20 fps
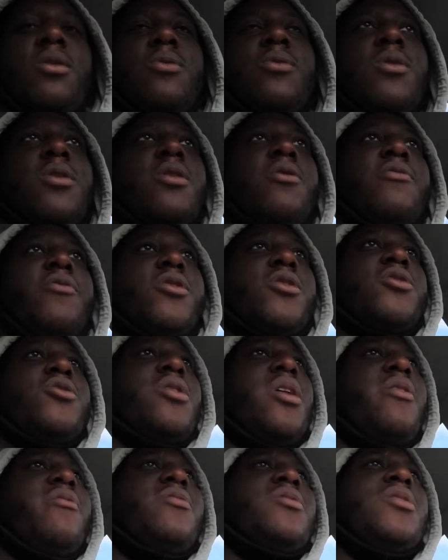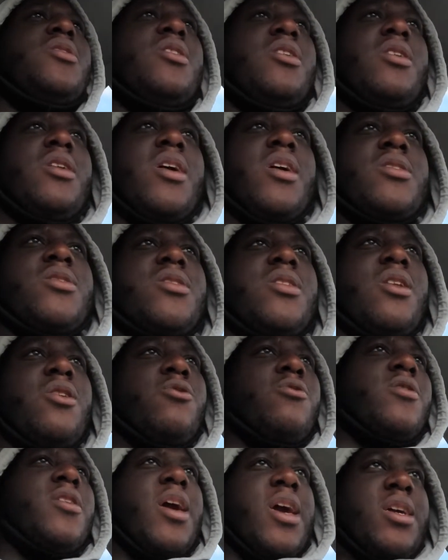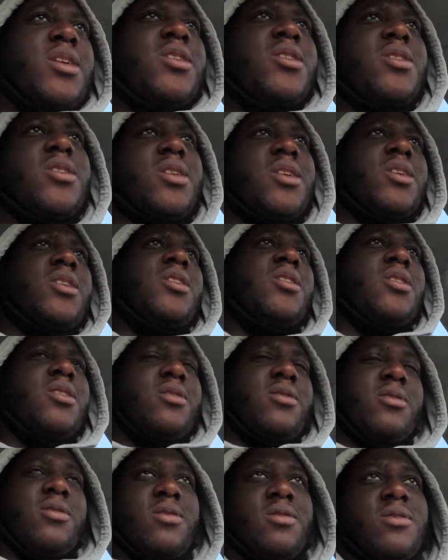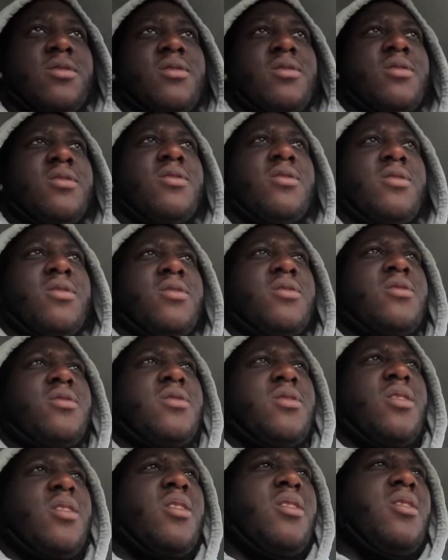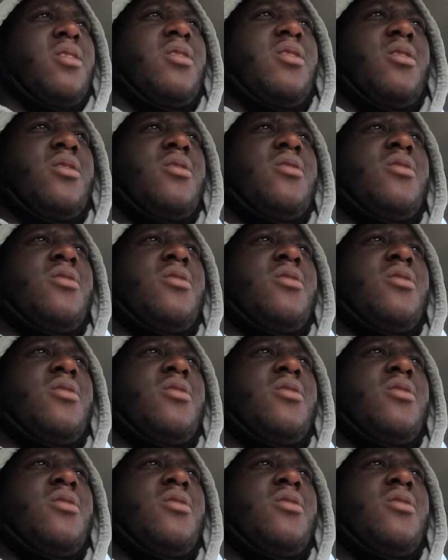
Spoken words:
we over here driving to the next location. And